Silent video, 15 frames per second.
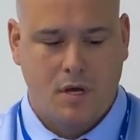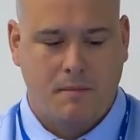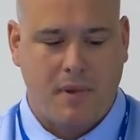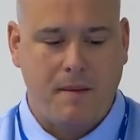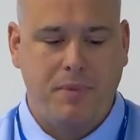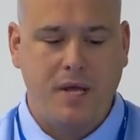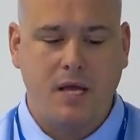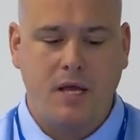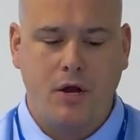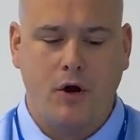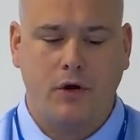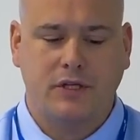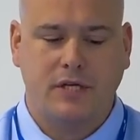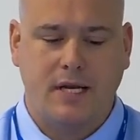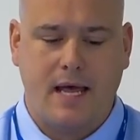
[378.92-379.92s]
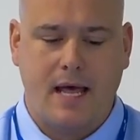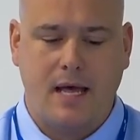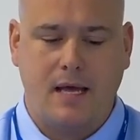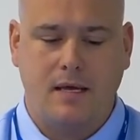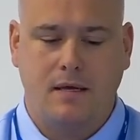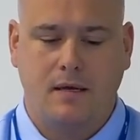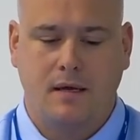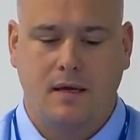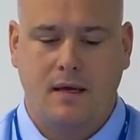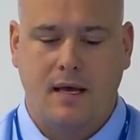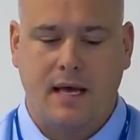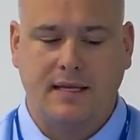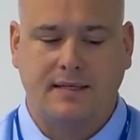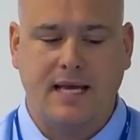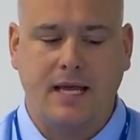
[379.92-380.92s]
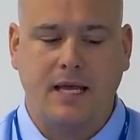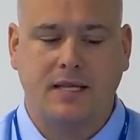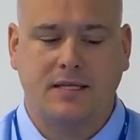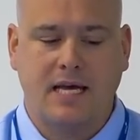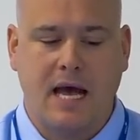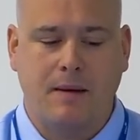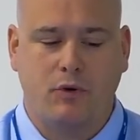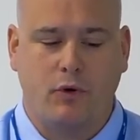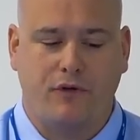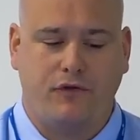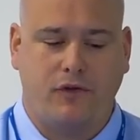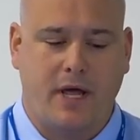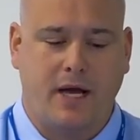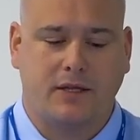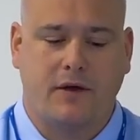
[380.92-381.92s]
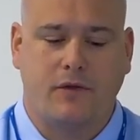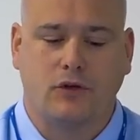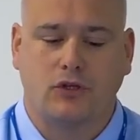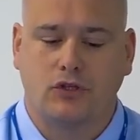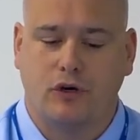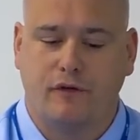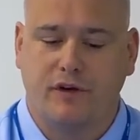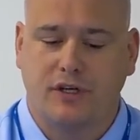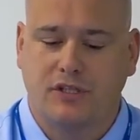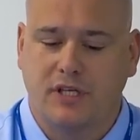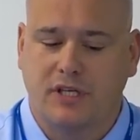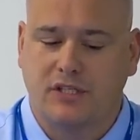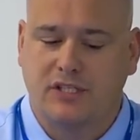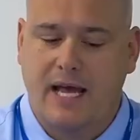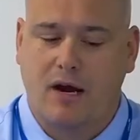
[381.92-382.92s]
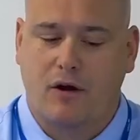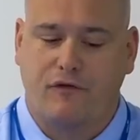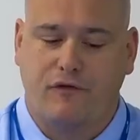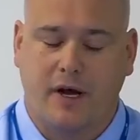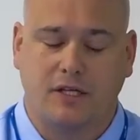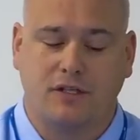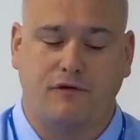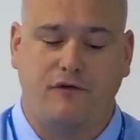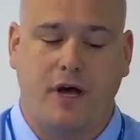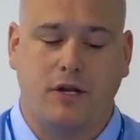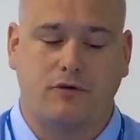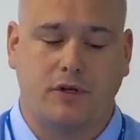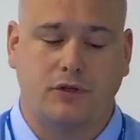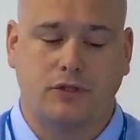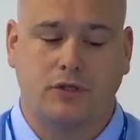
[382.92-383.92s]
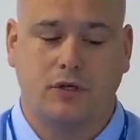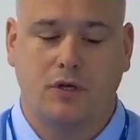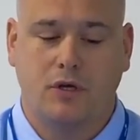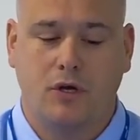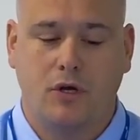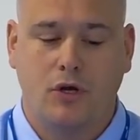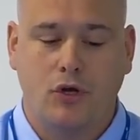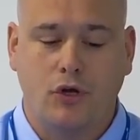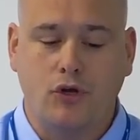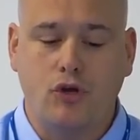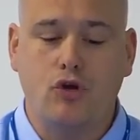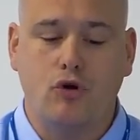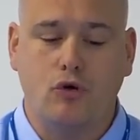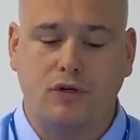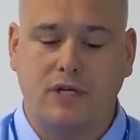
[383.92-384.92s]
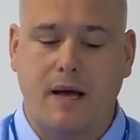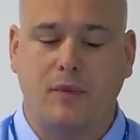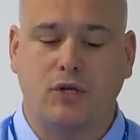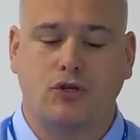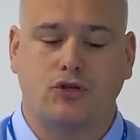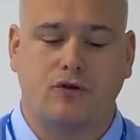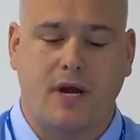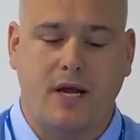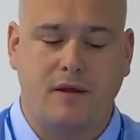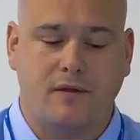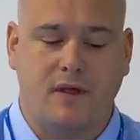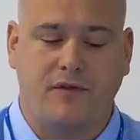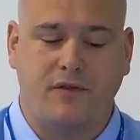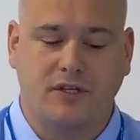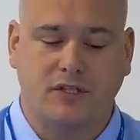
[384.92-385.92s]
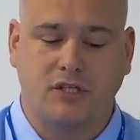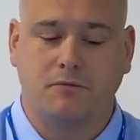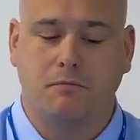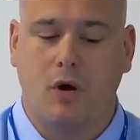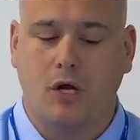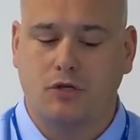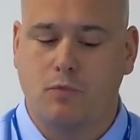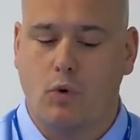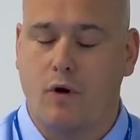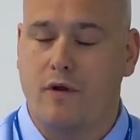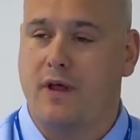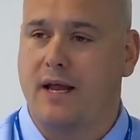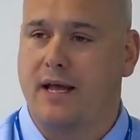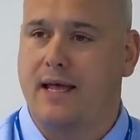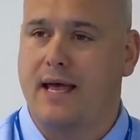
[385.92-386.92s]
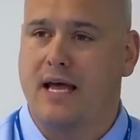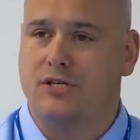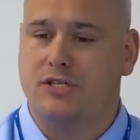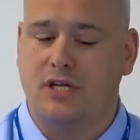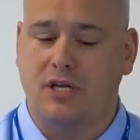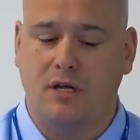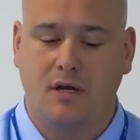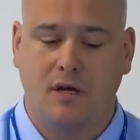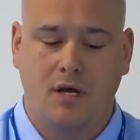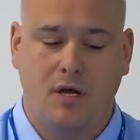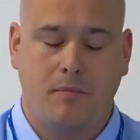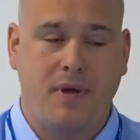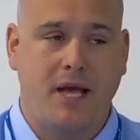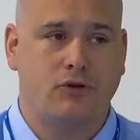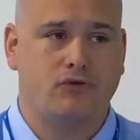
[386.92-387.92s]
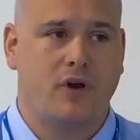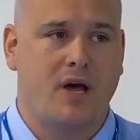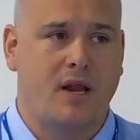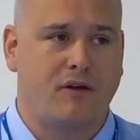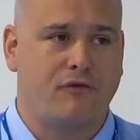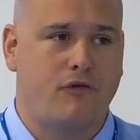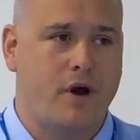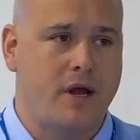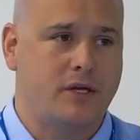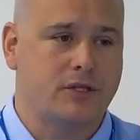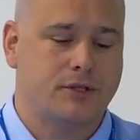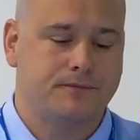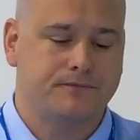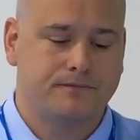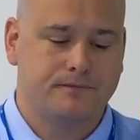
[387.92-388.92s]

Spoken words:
By being here today and taking time to reflect on the service and sacrifice of veterans, you demonstrate that this is much more than a catchy, patriotic phrase.